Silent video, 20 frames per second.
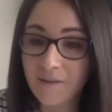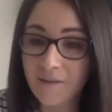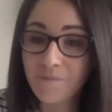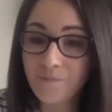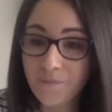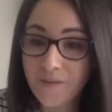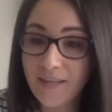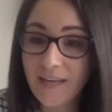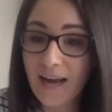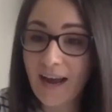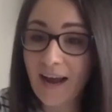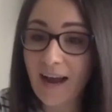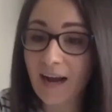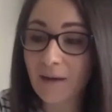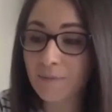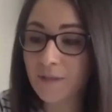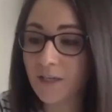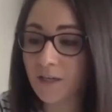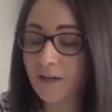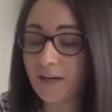yeah,
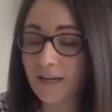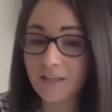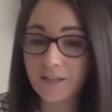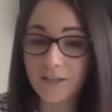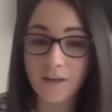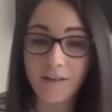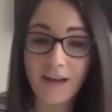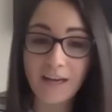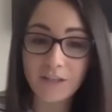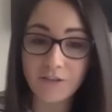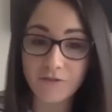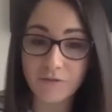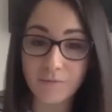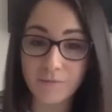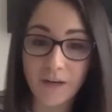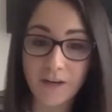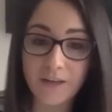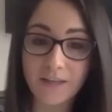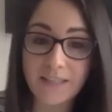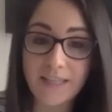absolutely. So that's from
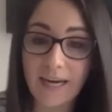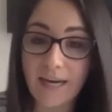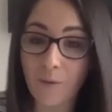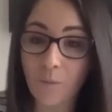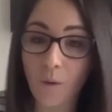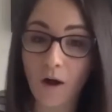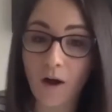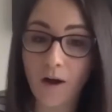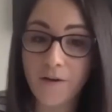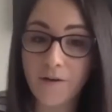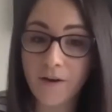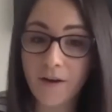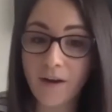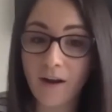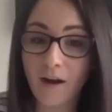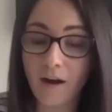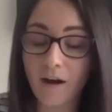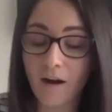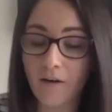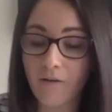kind of day one.
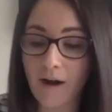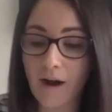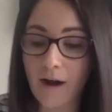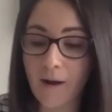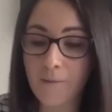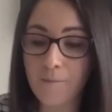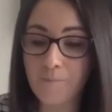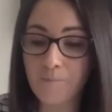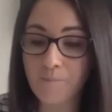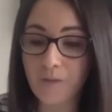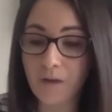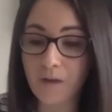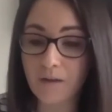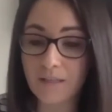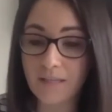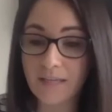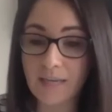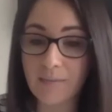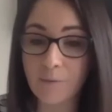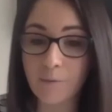Our
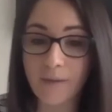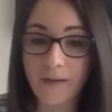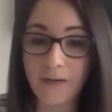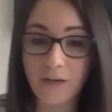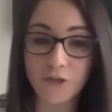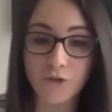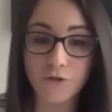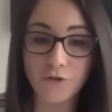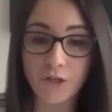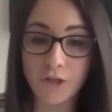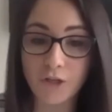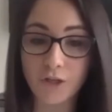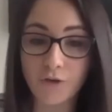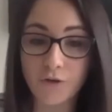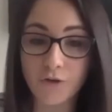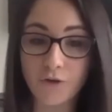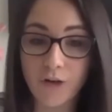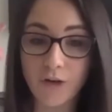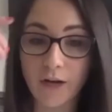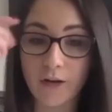team will make sure that
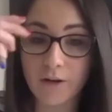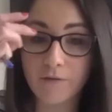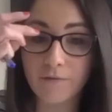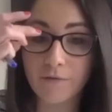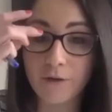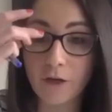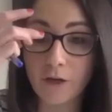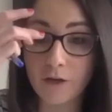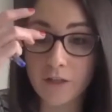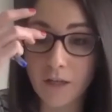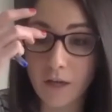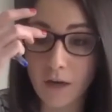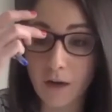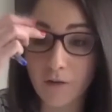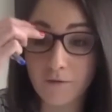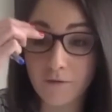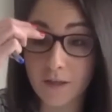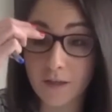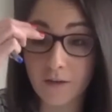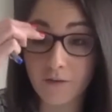you're kind of looked
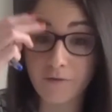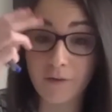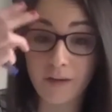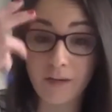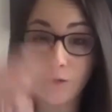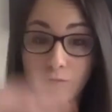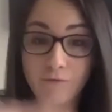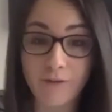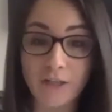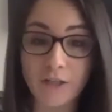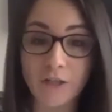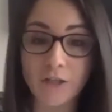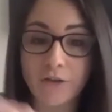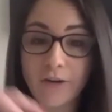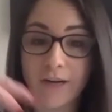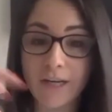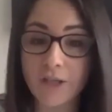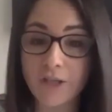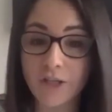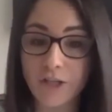after in your
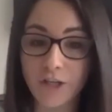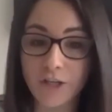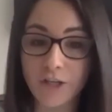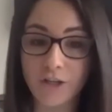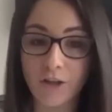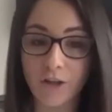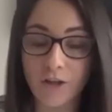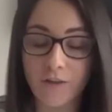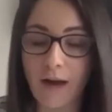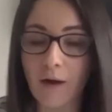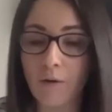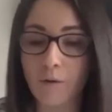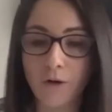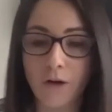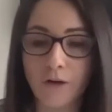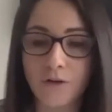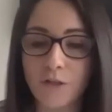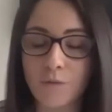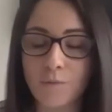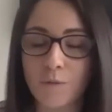registration, that will
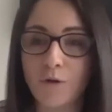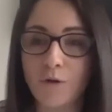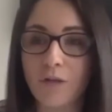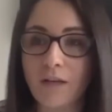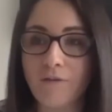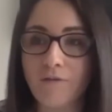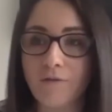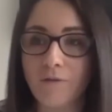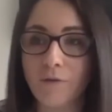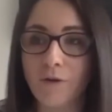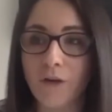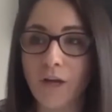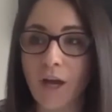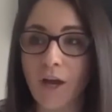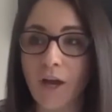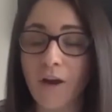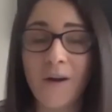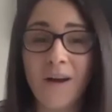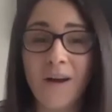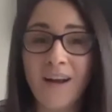go smoothly for
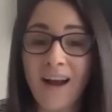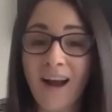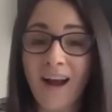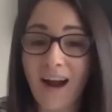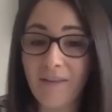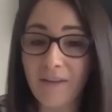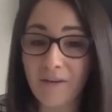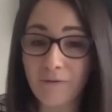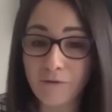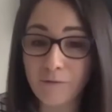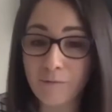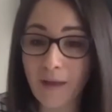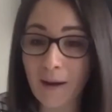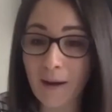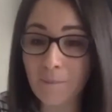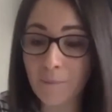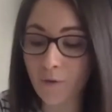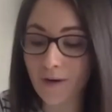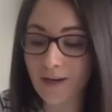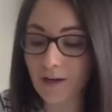you. And then from that
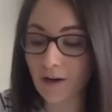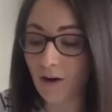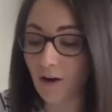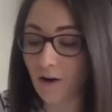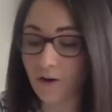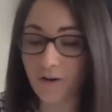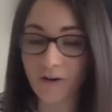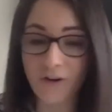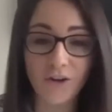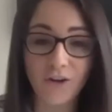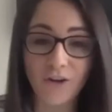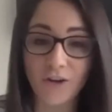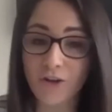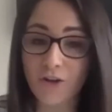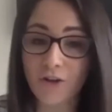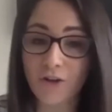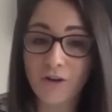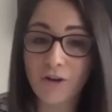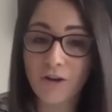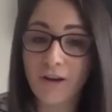point on,
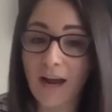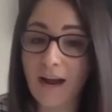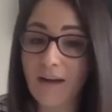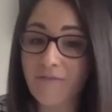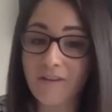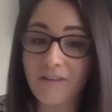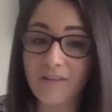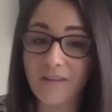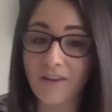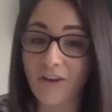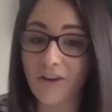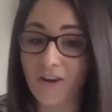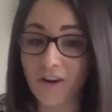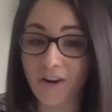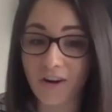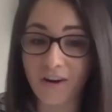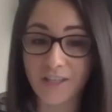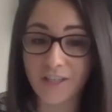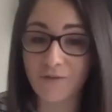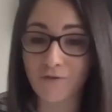everything you could
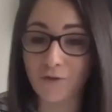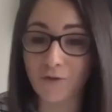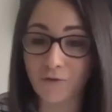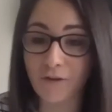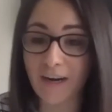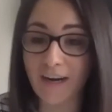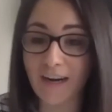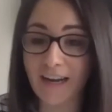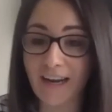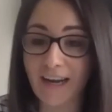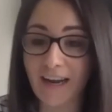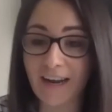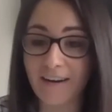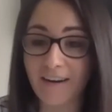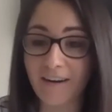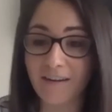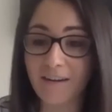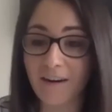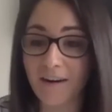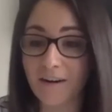ask for really in
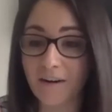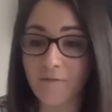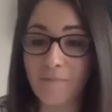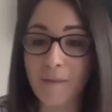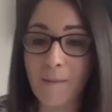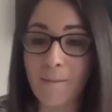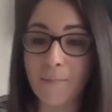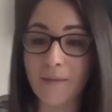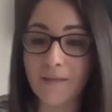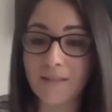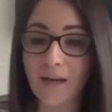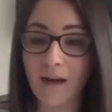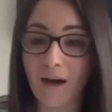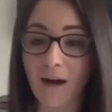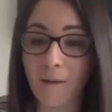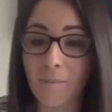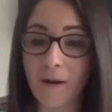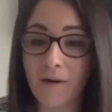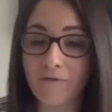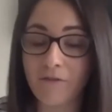our kind of members
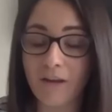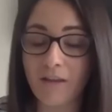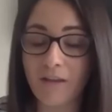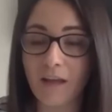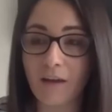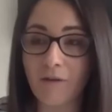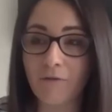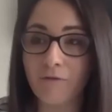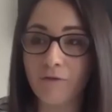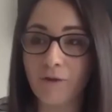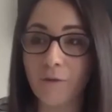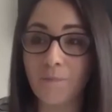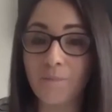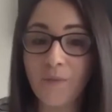hub, everything from